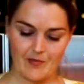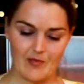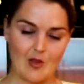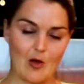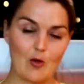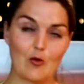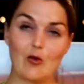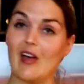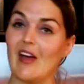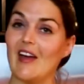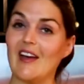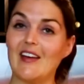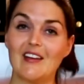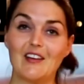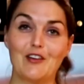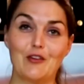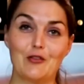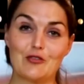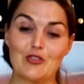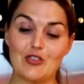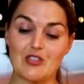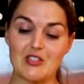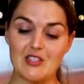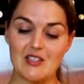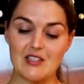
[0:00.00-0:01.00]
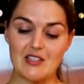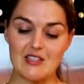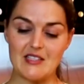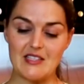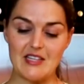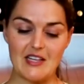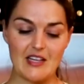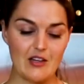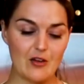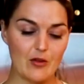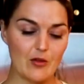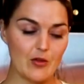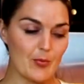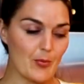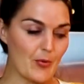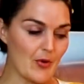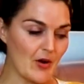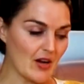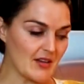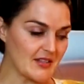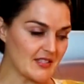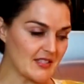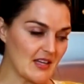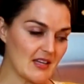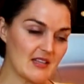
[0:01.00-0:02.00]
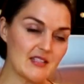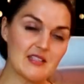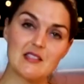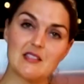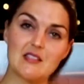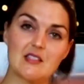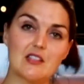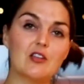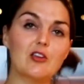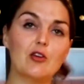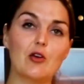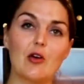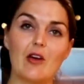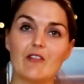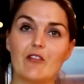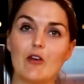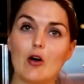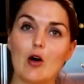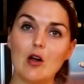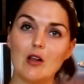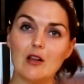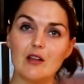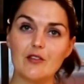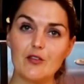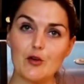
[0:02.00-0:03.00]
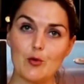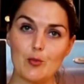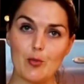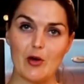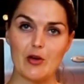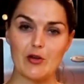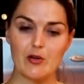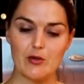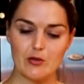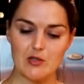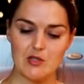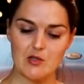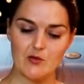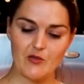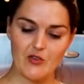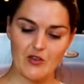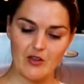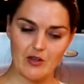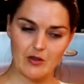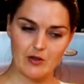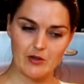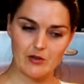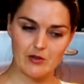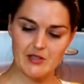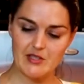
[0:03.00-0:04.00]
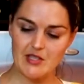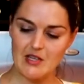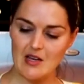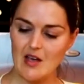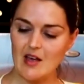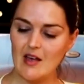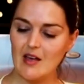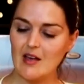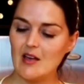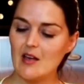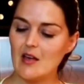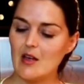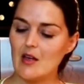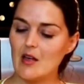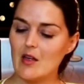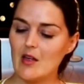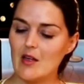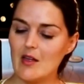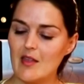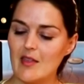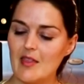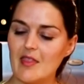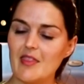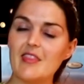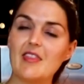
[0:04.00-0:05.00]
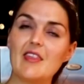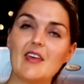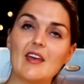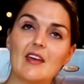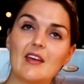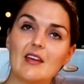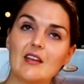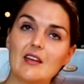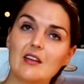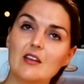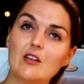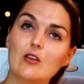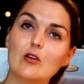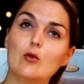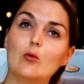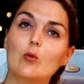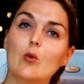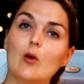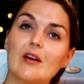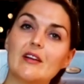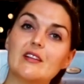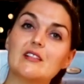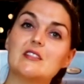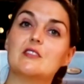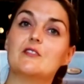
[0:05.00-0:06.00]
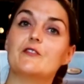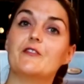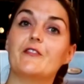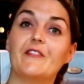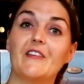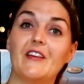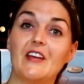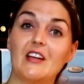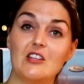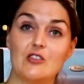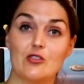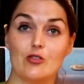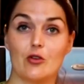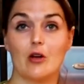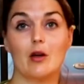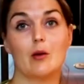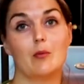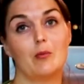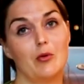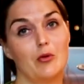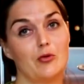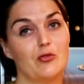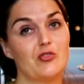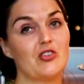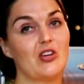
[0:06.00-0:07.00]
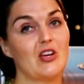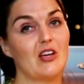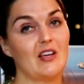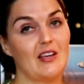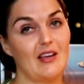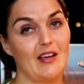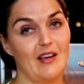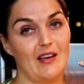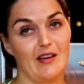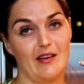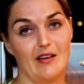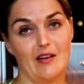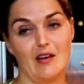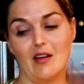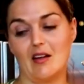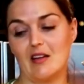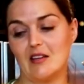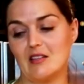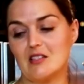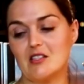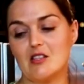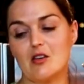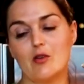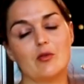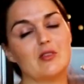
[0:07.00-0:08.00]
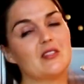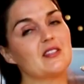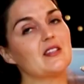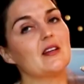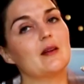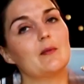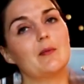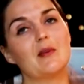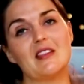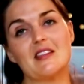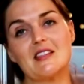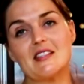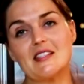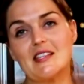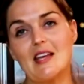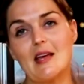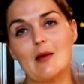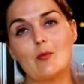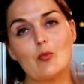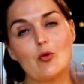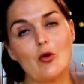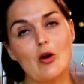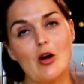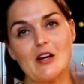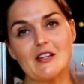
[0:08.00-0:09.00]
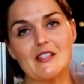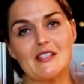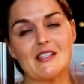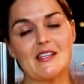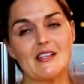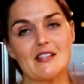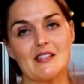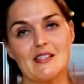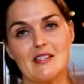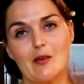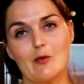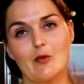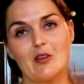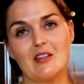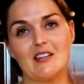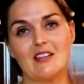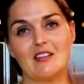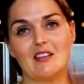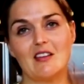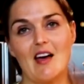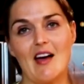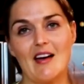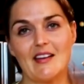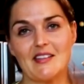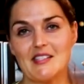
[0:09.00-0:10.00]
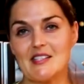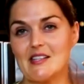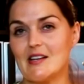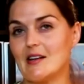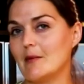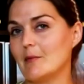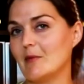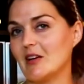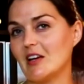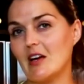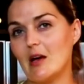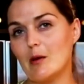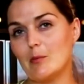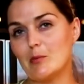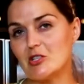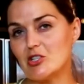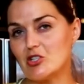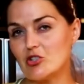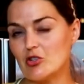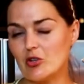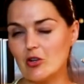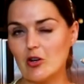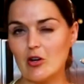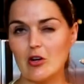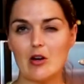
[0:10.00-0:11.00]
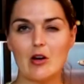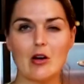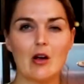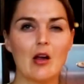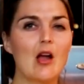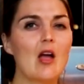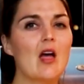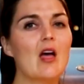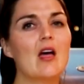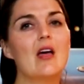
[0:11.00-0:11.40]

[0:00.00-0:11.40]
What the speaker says: Okay, and you just continue the process until you have all of your bottles filled. Then you'll want to feed your kombucha again. And so it's going to be the same process that we did last time. A cup of sugar,